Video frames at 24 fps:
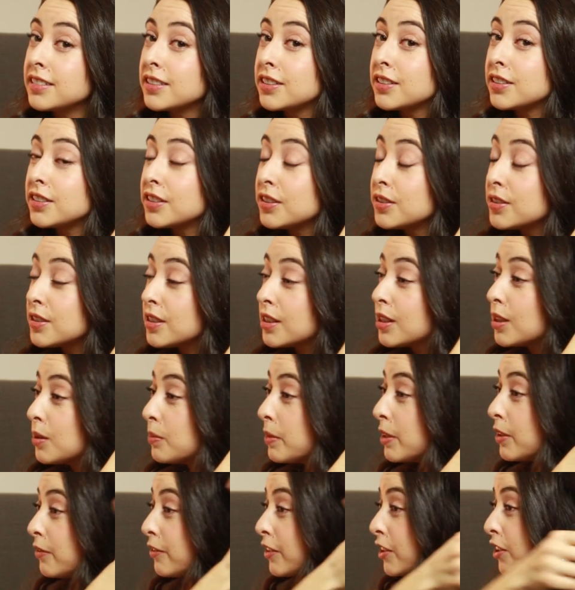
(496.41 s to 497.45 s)
could use a little
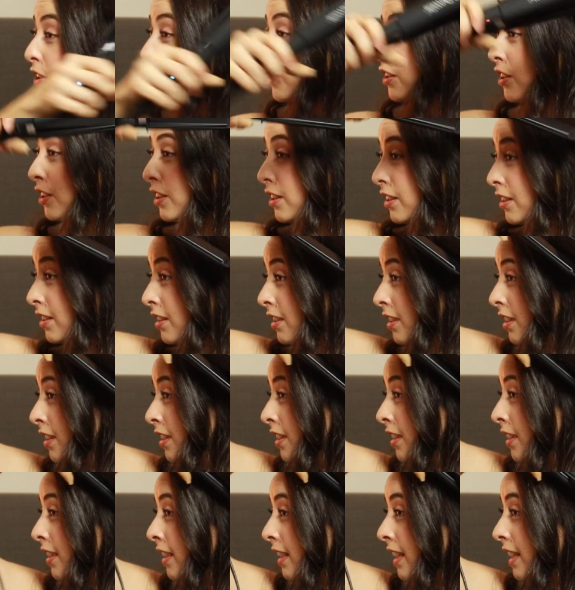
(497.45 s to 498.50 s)
bit of a curl
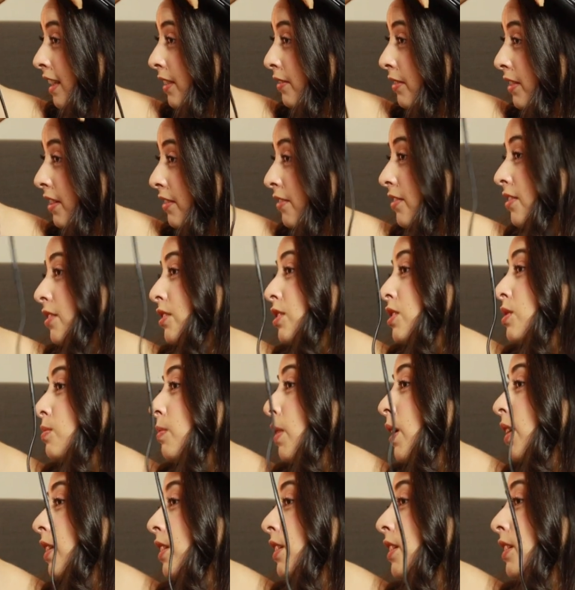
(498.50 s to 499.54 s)
even if they're
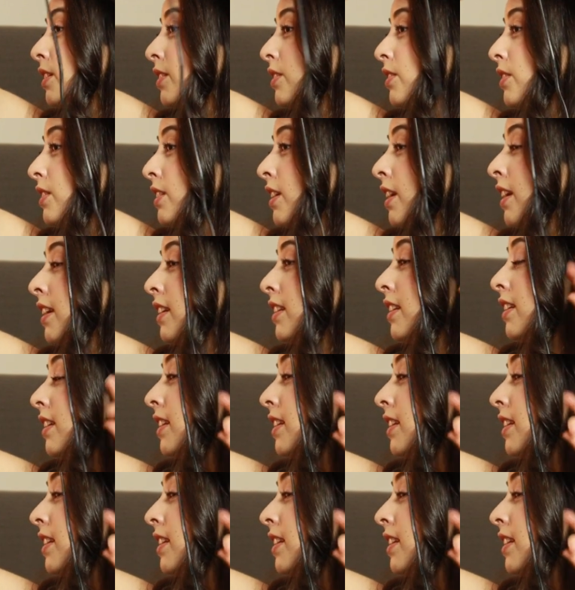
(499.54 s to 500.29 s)
smaller or not,